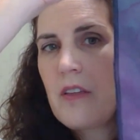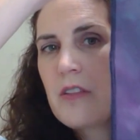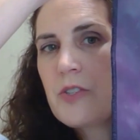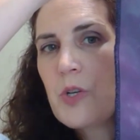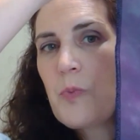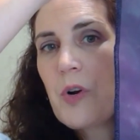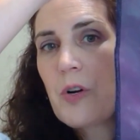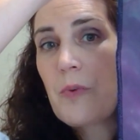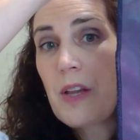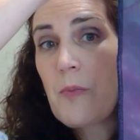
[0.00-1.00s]
this could
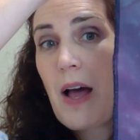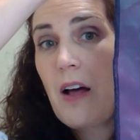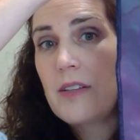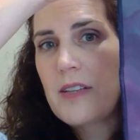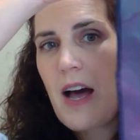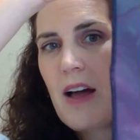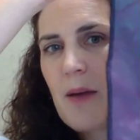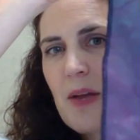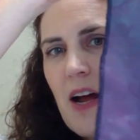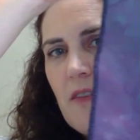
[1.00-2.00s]
work really well. It's got,
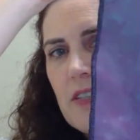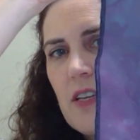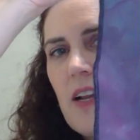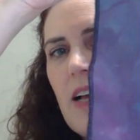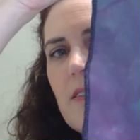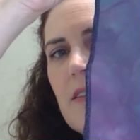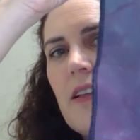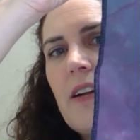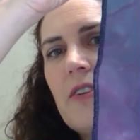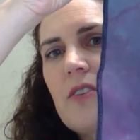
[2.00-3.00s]
obviously it has the
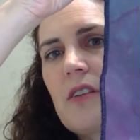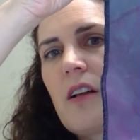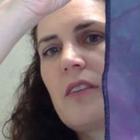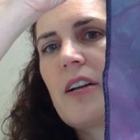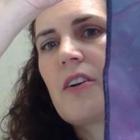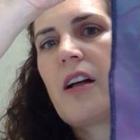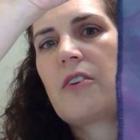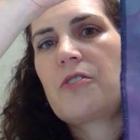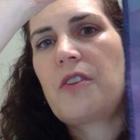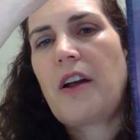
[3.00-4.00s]
lighter
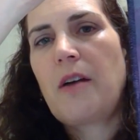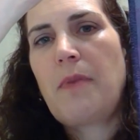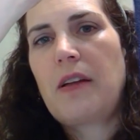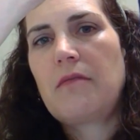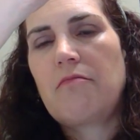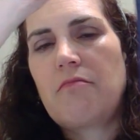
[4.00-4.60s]
colors in there, but